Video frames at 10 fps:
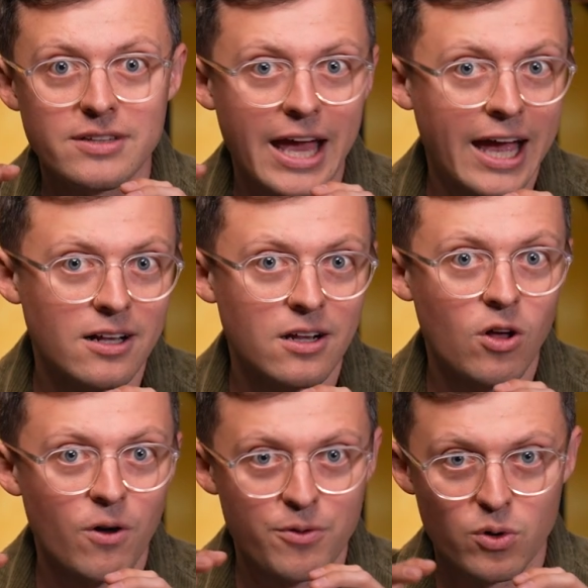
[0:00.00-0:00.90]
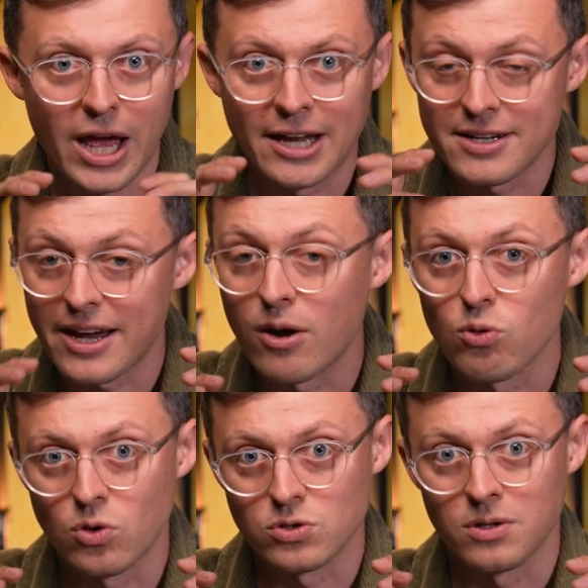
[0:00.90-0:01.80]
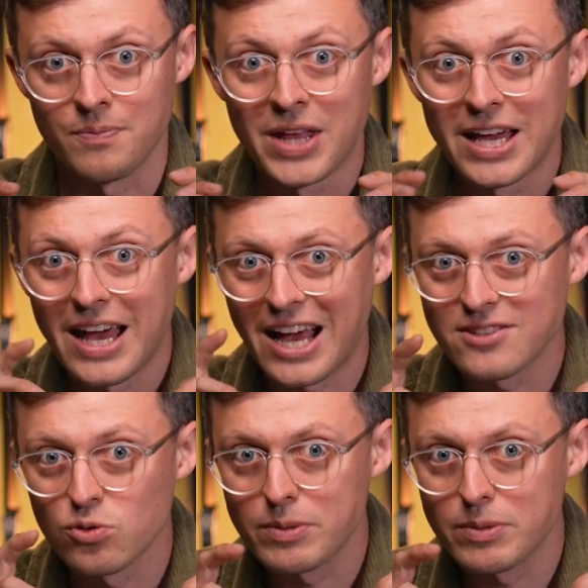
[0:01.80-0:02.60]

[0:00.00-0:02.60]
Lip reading: the angle of the entire rotor. As a